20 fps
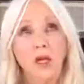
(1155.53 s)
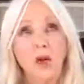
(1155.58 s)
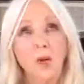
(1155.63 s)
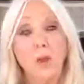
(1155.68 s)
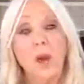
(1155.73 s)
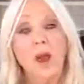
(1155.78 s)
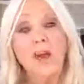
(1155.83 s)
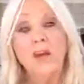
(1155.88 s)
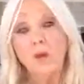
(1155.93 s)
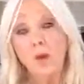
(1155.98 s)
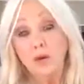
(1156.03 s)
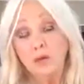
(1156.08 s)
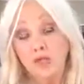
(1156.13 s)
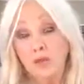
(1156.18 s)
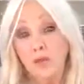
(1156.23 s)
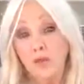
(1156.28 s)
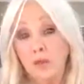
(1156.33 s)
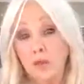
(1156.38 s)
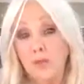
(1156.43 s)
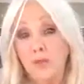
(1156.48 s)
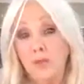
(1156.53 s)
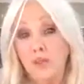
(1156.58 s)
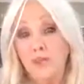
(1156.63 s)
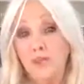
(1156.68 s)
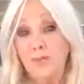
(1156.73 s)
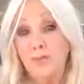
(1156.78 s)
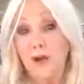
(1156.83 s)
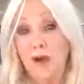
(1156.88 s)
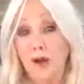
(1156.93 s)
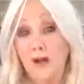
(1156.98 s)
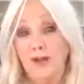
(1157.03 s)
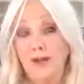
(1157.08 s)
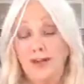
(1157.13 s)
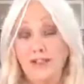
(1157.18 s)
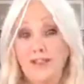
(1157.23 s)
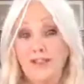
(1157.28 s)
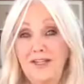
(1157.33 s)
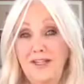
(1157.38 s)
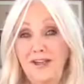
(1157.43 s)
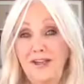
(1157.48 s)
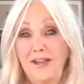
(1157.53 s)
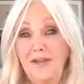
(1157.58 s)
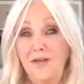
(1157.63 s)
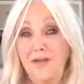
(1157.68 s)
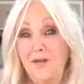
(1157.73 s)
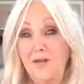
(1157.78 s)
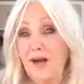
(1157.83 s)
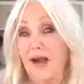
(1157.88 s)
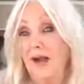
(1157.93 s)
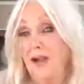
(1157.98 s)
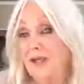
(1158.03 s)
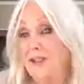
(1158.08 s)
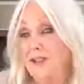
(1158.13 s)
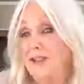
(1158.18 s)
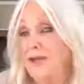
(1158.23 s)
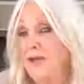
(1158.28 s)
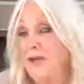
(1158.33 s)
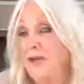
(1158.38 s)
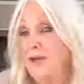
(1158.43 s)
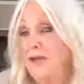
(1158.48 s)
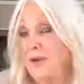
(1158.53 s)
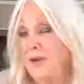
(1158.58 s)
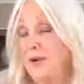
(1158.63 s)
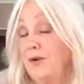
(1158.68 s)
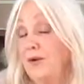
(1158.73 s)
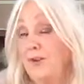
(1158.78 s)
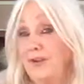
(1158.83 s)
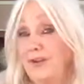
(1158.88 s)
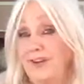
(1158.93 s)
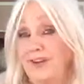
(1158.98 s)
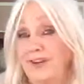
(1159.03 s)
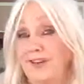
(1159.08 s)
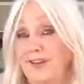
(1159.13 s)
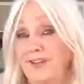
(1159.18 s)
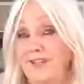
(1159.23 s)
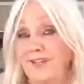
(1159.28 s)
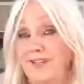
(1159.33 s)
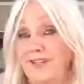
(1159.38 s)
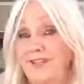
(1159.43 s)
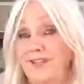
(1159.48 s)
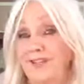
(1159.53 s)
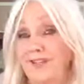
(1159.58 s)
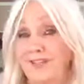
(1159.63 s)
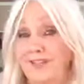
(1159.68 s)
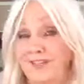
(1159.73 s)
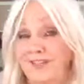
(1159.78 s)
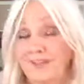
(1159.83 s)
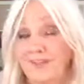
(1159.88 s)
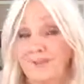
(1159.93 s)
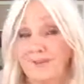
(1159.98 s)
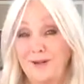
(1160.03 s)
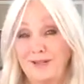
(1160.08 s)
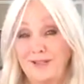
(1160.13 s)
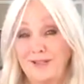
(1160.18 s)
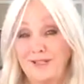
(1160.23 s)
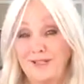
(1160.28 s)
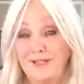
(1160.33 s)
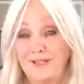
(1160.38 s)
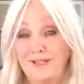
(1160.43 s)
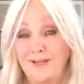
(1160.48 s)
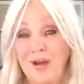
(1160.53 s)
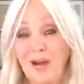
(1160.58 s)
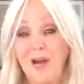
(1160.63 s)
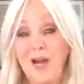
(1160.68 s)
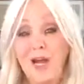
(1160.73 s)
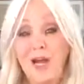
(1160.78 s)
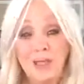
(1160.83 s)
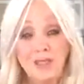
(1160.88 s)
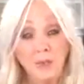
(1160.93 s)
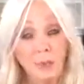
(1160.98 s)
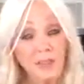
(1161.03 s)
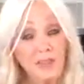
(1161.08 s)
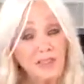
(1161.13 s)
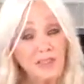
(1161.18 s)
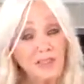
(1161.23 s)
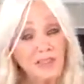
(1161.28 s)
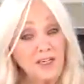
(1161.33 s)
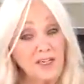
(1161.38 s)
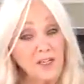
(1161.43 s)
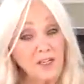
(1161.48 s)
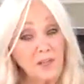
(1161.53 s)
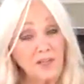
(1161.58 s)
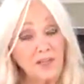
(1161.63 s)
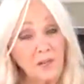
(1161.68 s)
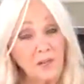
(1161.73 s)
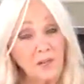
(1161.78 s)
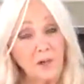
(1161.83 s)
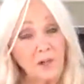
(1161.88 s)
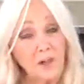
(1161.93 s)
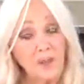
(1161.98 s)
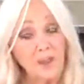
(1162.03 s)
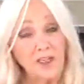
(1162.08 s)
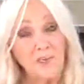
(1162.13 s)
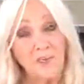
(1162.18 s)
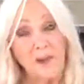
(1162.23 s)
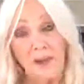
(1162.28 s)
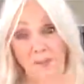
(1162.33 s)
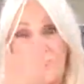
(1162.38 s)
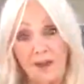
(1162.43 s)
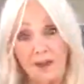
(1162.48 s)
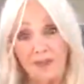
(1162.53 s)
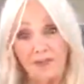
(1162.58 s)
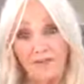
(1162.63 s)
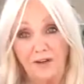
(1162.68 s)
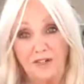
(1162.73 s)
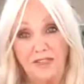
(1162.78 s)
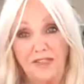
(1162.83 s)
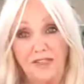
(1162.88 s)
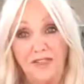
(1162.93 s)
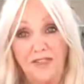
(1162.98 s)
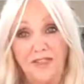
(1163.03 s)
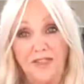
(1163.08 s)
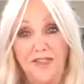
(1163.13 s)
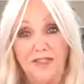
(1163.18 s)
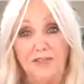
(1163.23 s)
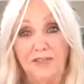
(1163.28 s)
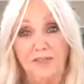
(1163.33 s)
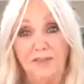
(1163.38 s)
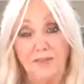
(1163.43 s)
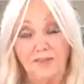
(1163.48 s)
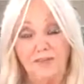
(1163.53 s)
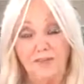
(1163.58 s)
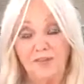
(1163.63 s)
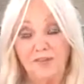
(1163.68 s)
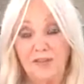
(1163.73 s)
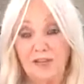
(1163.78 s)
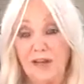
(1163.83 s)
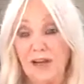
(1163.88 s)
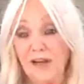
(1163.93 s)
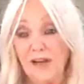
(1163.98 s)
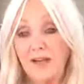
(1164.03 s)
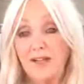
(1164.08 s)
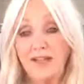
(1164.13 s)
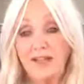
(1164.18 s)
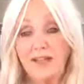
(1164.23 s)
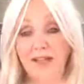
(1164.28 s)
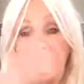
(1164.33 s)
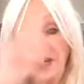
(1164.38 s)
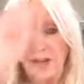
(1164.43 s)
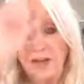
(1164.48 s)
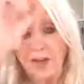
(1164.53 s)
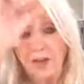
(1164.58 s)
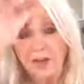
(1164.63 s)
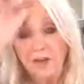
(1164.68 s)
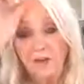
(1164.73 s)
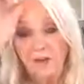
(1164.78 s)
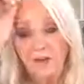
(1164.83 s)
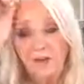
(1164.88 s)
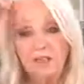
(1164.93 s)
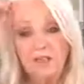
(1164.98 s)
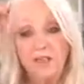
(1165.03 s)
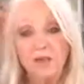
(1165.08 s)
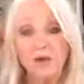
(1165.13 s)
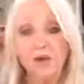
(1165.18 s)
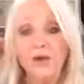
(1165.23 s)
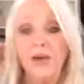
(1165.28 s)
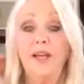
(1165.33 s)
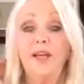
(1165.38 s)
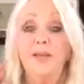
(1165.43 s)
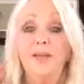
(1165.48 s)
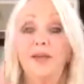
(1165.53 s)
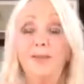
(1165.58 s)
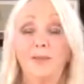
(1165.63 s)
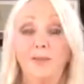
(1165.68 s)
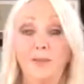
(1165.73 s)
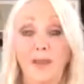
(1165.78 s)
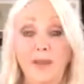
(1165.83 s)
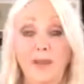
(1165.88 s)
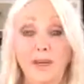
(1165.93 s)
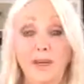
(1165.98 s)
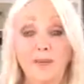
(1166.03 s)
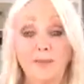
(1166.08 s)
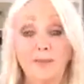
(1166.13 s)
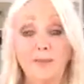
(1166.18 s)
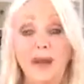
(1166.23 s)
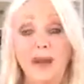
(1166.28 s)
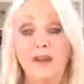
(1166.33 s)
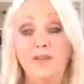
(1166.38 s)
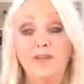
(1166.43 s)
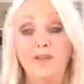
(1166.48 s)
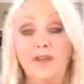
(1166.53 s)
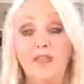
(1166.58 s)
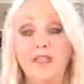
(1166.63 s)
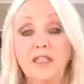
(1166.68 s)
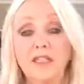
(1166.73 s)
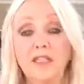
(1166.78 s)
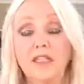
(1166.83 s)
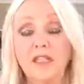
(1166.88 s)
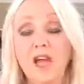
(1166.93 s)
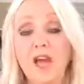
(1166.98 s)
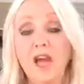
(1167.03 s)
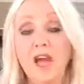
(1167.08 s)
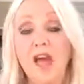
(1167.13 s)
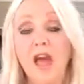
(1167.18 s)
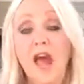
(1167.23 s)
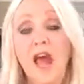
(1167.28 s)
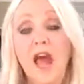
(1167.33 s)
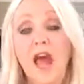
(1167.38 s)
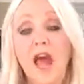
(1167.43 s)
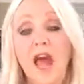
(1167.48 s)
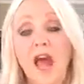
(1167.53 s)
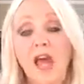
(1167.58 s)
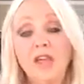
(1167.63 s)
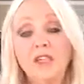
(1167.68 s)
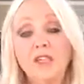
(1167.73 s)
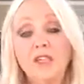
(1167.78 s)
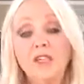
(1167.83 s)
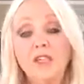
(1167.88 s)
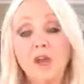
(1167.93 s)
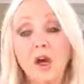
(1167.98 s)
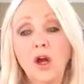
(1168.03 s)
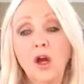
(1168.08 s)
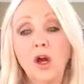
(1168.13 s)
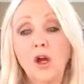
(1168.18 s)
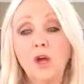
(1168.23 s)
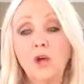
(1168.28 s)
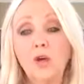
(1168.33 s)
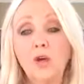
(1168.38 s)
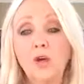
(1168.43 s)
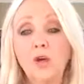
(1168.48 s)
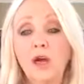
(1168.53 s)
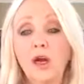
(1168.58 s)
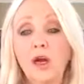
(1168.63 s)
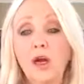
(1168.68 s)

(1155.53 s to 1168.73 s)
your subconscious mind can see it every day, because you're just wanting to give it to your subconscious mind. So once it's in your subconscious mind, it manifests. Okay, it's the end of the story. It manifests. And so,